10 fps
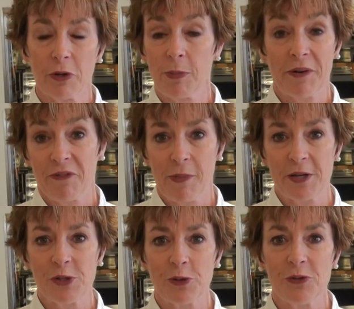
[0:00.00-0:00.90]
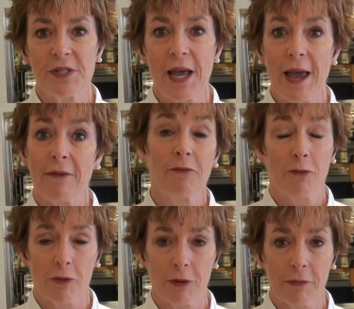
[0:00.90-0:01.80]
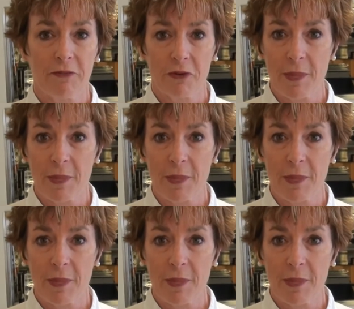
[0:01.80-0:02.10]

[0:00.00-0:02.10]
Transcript: or for my students, and for